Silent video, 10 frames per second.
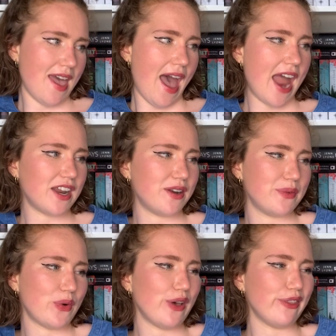I don't know
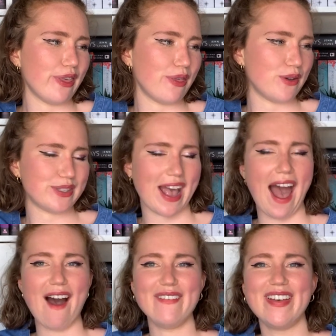what other thoughts I
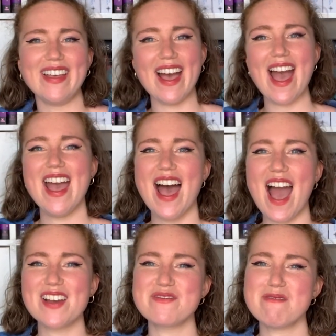have. I
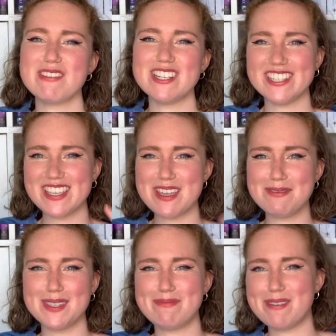could probably just keep
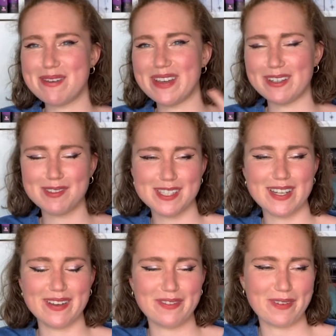spewing up
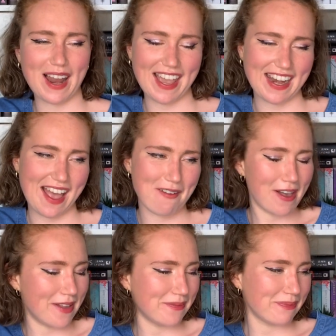stuff for like an
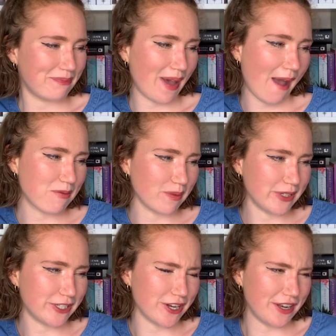hour, but I probably
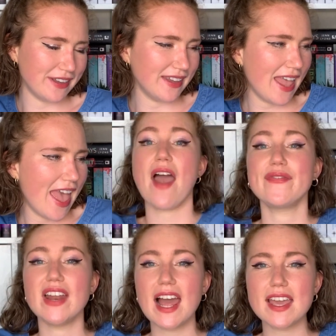shouldn't. I
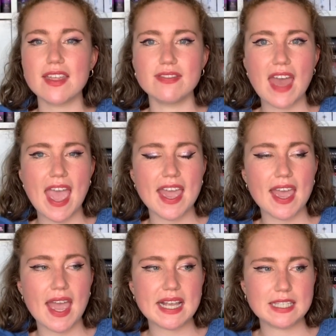feel like
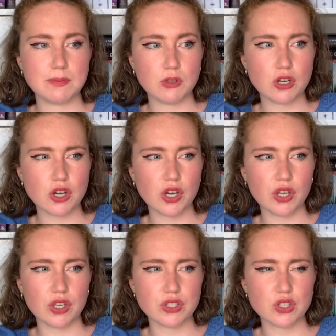they explore
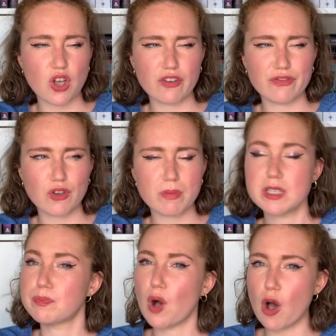sort of
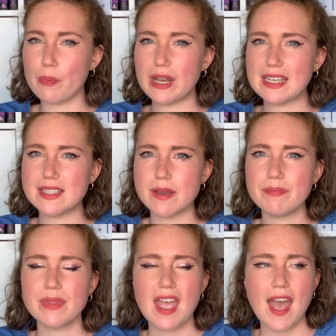almost populism
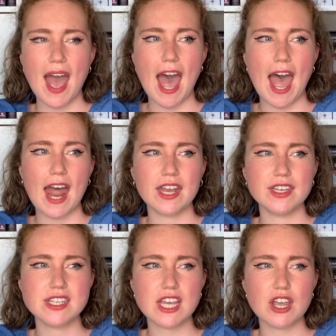
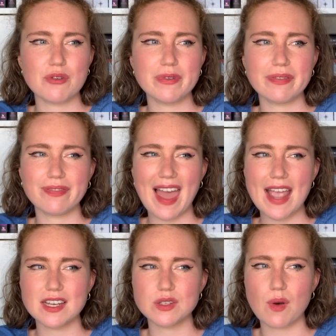and
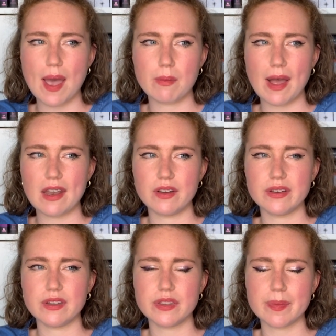reflect quite well on